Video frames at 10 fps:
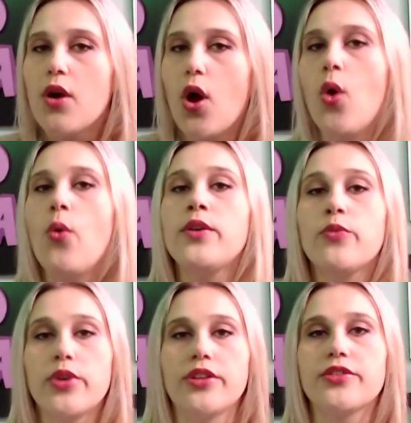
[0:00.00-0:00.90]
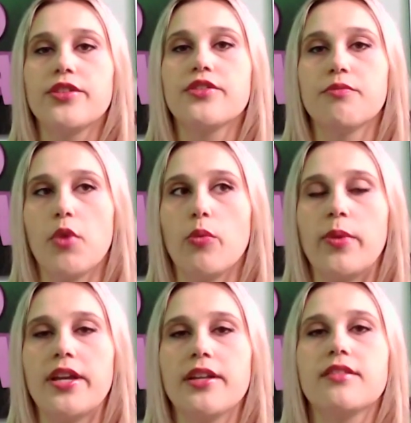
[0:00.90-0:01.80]
Owen Wilson's
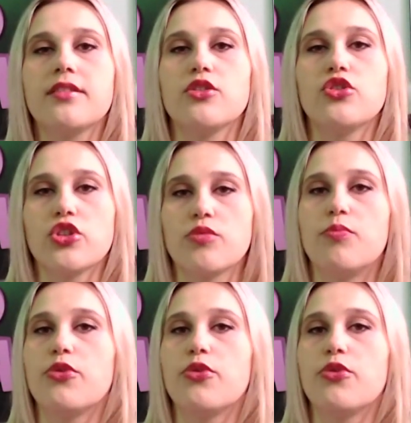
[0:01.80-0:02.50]
Mobius just